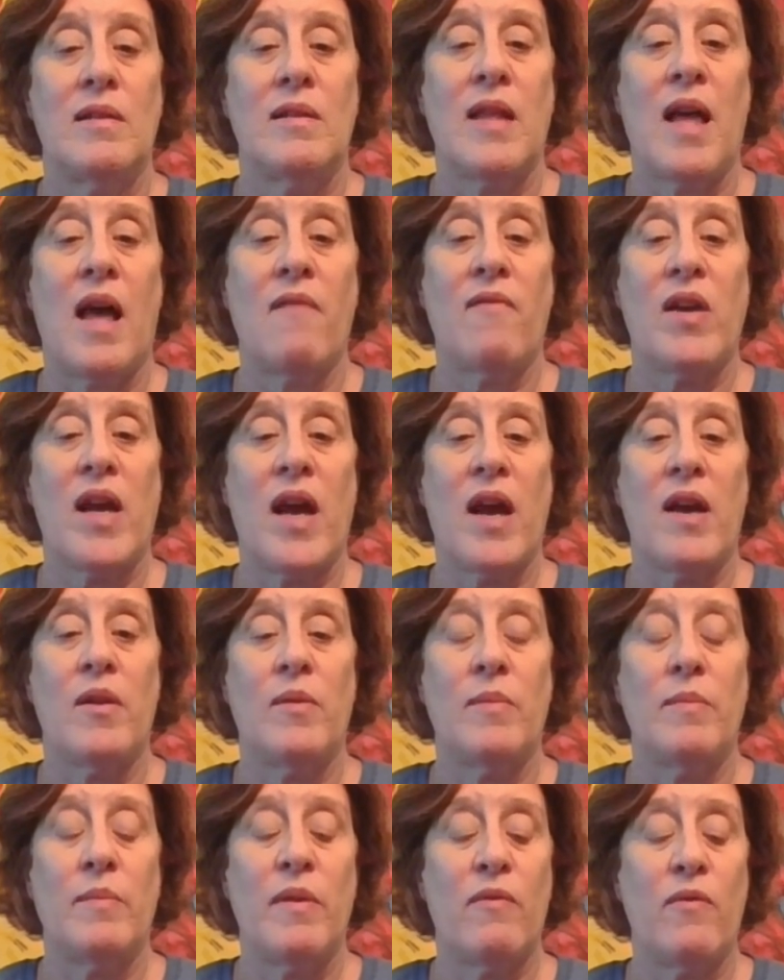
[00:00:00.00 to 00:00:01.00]
avocado
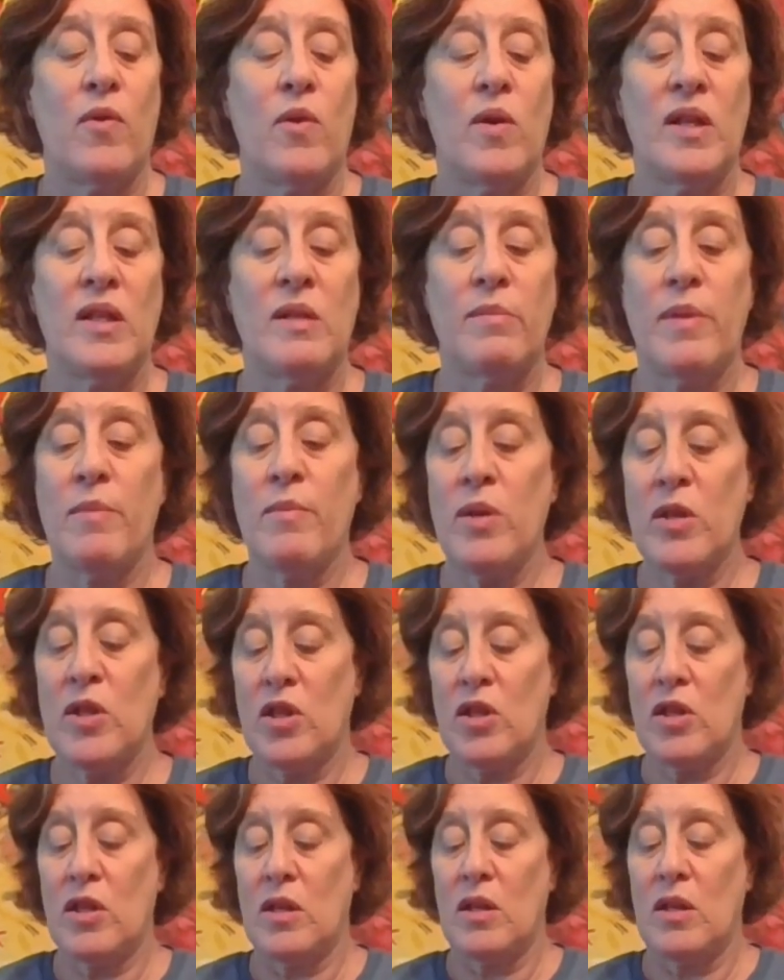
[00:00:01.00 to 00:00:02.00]
before it's been
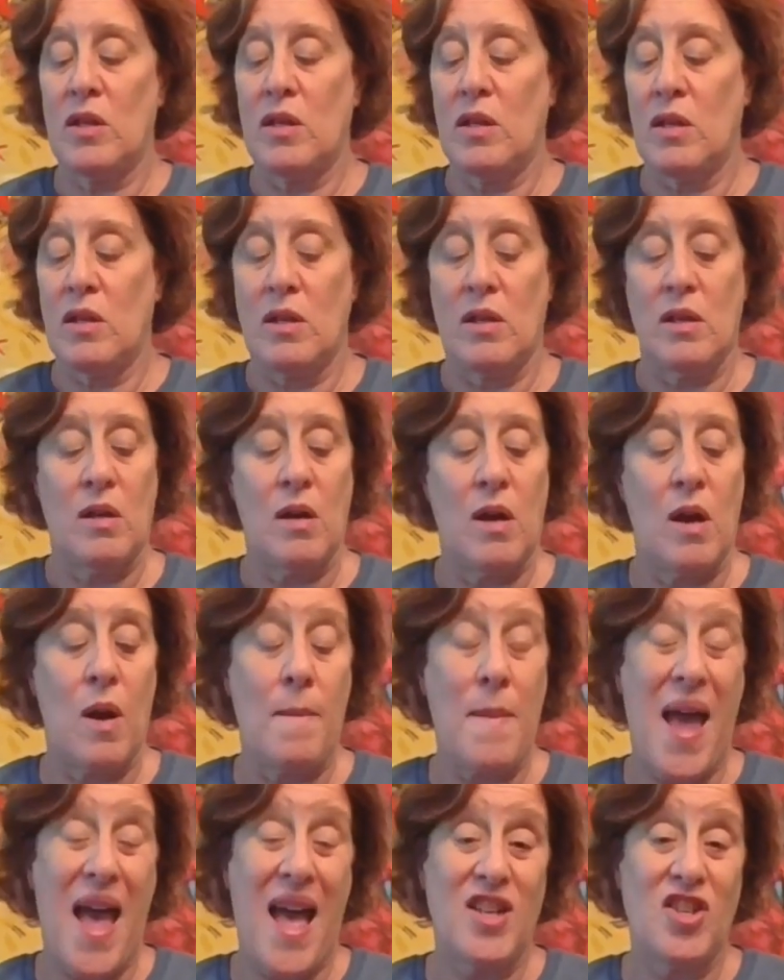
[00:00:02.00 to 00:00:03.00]
mushed or
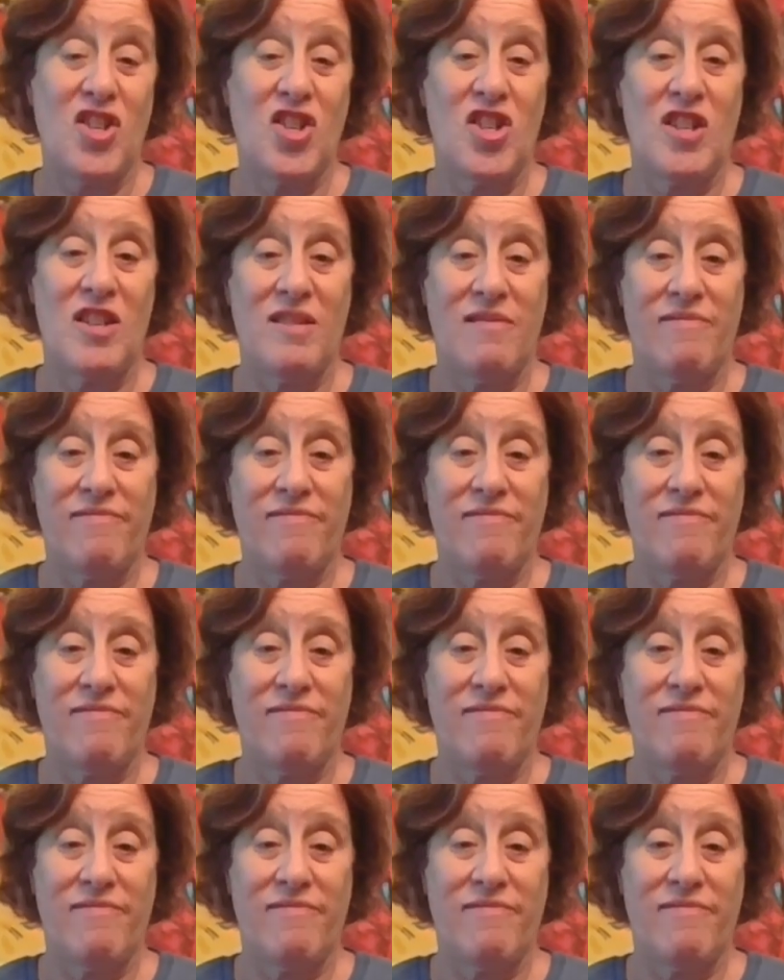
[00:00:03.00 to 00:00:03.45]
mashed.